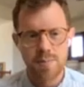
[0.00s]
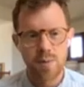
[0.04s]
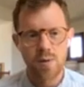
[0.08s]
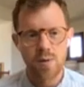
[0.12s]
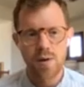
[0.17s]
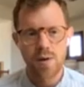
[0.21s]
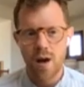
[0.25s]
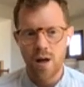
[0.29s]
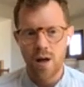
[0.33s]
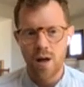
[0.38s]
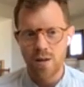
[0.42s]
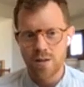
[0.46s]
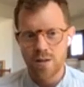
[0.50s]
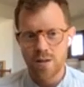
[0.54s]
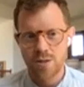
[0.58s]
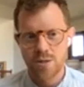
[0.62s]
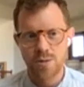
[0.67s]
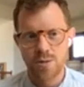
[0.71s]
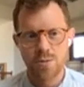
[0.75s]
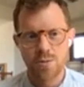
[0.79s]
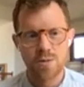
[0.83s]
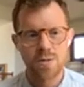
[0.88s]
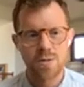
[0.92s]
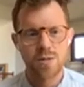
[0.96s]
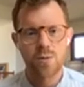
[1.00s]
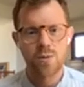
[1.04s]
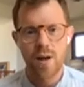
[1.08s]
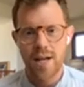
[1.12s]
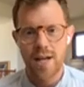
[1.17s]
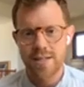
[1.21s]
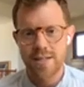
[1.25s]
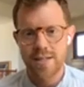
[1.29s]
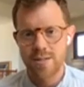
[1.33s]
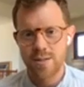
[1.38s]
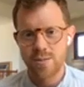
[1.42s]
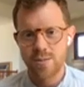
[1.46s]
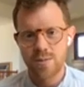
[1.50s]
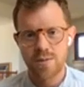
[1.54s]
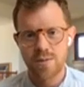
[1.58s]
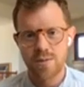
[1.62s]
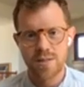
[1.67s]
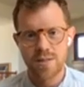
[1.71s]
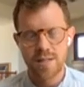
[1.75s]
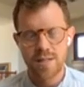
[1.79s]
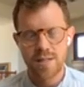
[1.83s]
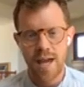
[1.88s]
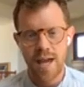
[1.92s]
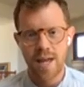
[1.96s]
college students, grad
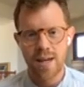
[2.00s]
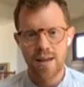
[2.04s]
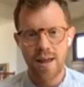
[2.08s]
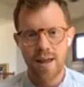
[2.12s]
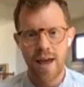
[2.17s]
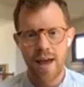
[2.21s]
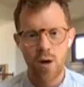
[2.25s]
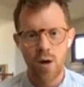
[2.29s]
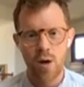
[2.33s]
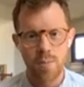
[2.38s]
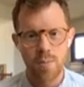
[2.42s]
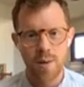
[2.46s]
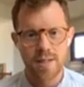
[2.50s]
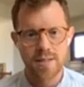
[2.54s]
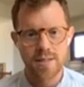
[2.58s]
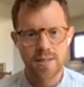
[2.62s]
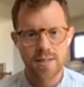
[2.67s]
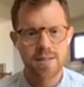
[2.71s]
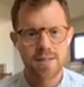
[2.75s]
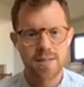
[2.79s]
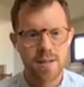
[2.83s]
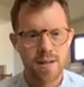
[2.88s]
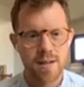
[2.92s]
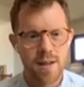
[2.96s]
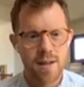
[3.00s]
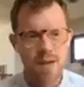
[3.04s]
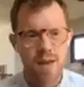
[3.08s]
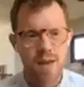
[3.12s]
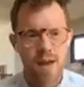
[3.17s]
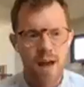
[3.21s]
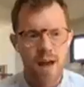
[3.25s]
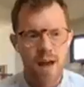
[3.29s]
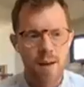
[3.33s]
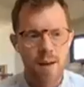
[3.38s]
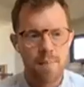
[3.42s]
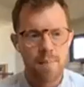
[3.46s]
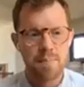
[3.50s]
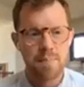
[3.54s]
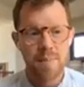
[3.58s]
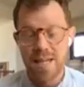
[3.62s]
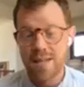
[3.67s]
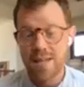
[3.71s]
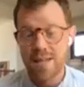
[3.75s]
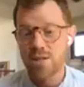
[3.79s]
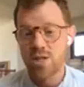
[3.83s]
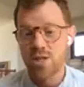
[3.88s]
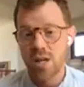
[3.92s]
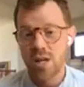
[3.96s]
students, and help us be
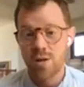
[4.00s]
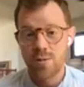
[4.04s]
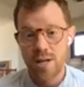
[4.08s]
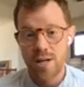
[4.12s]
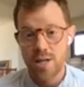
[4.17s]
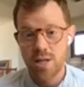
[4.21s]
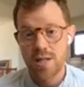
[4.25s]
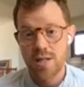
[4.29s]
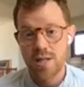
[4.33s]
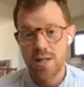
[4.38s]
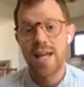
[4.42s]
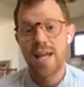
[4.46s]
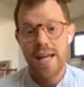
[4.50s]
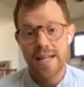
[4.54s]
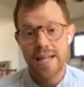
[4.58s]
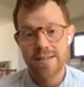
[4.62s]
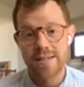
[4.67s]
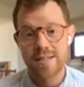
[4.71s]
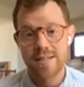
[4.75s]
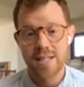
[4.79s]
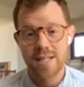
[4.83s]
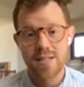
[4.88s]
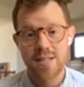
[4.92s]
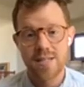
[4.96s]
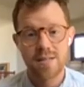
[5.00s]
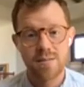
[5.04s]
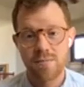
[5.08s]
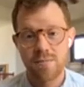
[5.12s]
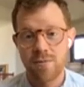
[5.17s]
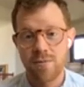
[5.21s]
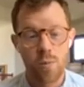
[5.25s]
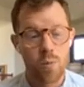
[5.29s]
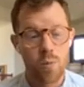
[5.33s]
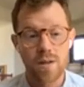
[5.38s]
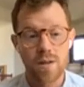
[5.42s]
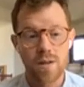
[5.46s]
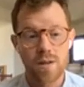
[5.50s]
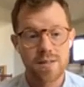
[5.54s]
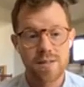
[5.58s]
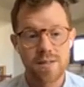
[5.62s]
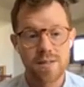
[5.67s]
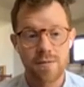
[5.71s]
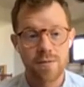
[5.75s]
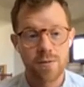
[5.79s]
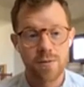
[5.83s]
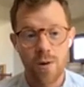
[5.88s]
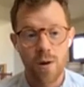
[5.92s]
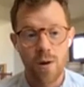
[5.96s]
the generation that ends this for once
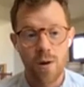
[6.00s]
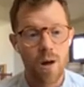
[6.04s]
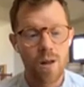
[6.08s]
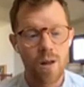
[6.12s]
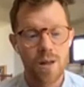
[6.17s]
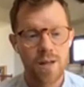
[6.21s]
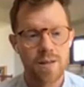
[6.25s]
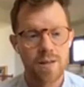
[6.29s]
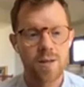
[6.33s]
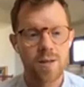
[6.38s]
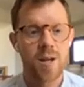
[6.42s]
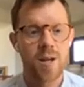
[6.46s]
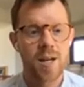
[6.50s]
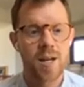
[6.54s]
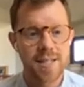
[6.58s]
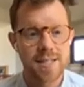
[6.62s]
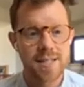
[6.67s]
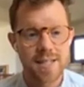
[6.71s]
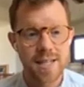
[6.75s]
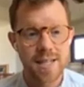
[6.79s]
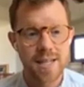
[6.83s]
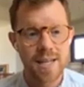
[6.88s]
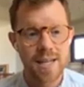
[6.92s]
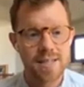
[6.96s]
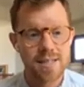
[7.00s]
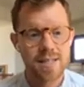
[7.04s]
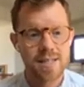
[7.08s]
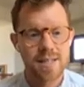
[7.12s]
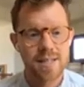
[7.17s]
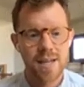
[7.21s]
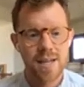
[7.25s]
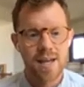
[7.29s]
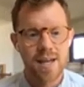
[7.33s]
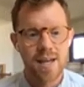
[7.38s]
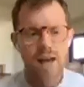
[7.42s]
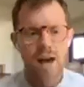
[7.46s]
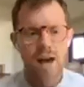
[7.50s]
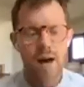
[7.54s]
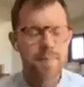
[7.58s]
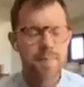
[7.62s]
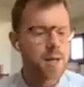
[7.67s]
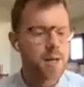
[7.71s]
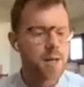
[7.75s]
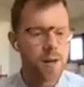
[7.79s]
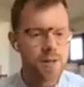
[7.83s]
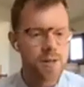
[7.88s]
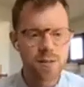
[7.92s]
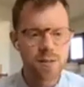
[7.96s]
and for all in the United States.
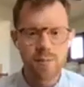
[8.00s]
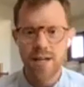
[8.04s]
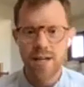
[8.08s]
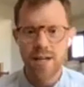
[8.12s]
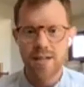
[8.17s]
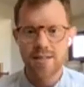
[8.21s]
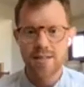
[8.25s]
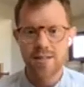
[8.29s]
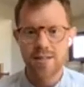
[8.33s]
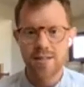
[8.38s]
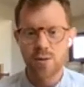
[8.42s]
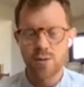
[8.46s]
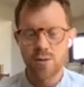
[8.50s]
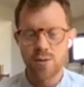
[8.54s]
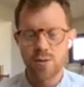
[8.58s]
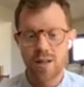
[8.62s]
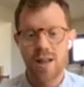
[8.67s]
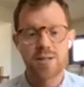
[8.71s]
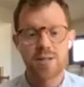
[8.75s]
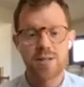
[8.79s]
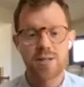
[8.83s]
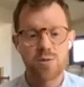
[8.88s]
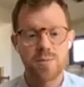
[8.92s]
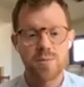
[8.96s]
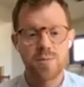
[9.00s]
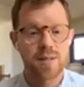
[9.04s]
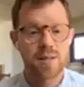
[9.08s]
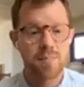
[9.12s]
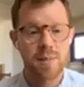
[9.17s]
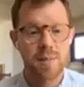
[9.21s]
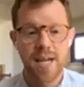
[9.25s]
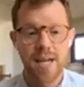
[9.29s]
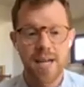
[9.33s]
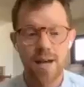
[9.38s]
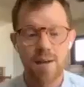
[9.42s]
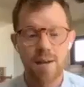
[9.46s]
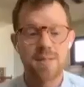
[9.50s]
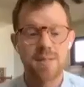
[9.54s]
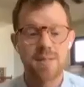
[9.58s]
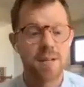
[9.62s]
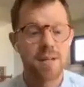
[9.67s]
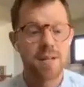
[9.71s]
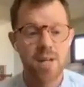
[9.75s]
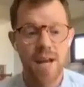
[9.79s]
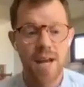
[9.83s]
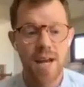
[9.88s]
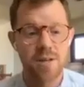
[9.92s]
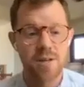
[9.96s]
But also because those classrooms become
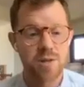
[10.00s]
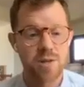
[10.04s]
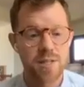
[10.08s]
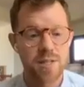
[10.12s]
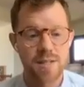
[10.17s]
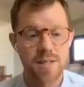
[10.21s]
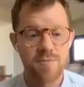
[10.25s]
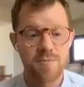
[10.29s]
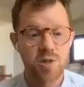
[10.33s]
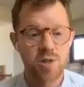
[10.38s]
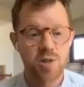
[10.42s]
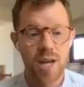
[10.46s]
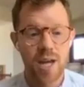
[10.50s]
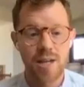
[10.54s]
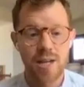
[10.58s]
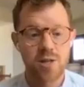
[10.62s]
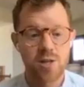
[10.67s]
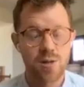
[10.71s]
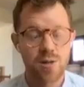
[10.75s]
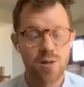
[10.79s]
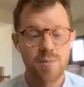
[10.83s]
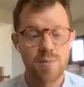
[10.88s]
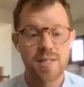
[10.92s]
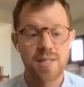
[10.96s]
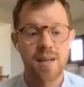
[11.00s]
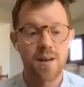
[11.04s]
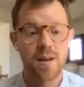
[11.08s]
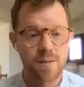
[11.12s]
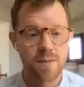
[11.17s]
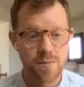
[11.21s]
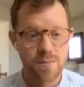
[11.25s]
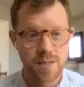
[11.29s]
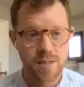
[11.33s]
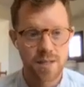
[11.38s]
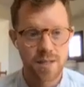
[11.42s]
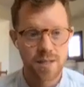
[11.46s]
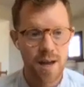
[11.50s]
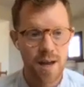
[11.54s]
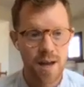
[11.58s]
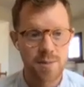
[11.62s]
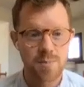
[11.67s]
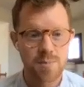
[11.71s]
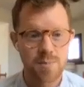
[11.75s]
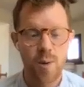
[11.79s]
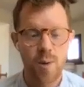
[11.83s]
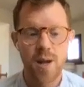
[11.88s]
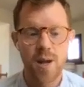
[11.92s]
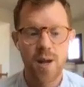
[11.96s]
such engines of change themselves,
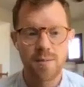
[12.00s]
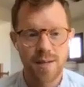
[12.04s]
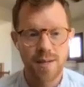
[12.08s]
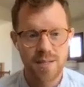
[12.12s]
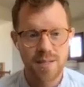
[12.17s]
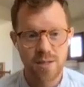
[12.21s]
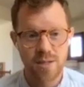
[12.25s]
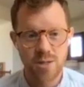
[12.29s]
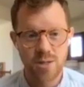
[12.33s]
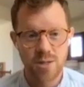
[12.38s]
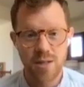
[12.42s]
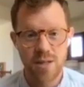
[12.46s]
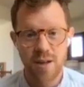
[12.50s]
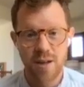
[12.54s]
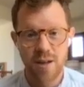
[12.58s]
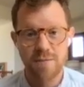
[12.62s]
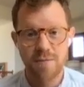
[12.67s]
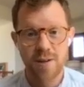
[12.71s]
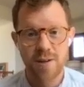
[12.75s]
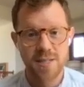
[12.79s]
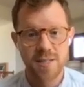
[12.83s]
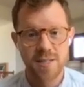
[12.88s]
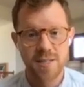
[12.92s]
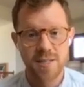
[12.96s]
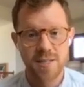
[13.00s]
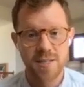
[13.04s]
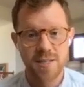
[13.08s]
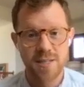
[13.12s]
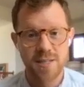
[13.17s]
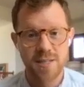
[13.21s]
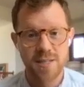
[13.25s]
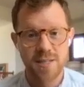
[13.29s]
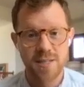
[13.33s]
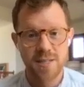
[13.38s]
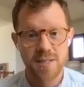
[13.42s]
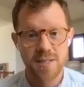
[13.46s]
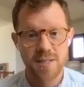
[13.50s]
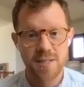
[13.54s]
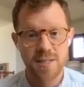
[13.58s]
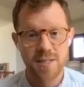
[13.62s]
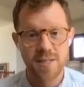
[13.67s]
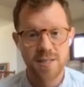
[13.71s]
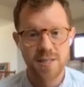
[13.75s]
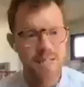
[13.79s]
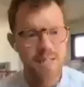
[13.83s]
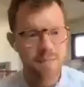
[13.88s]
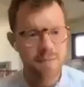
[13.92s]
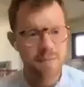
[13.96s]
spreading the message to their friends and families,
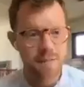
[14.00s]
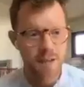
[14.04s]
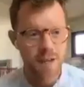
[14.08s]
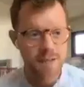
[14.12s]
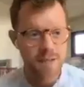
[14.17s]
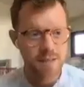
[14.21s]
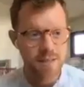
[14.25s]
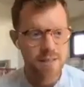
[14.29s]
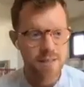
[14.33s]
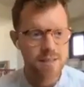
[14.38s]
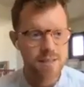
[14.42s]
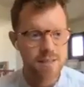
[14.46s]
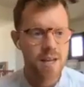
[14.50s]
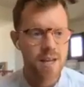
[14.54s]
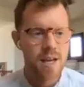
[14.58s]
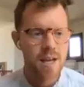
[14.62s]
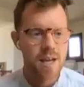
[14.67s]
raising funds.